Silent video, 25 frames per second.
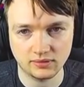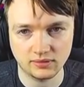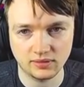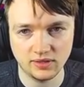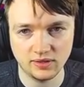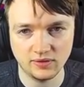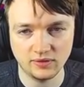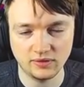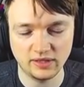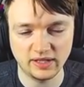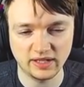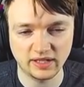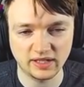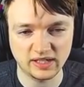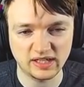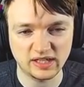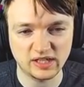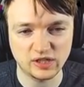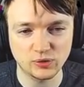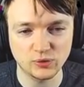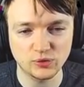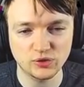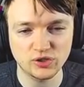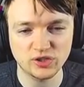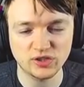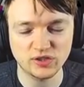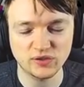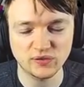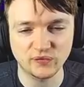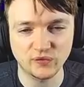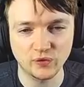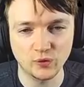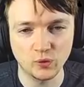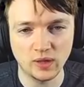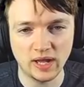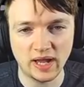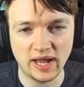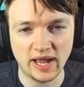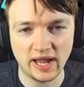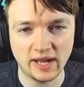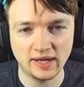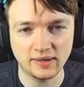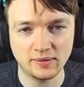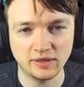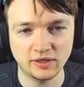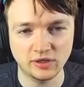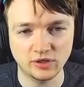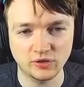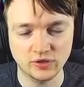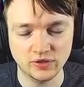it, like, heals you to full and
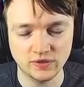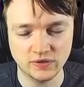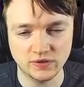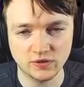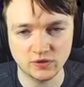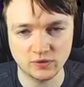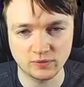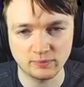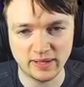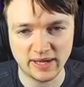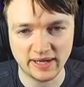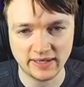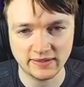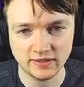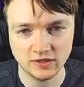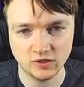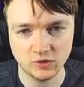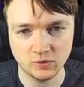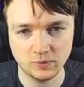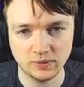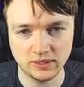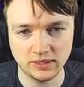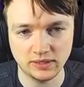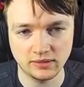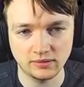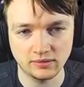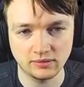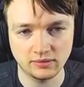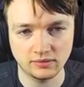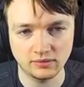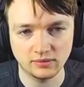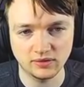increases your max HP.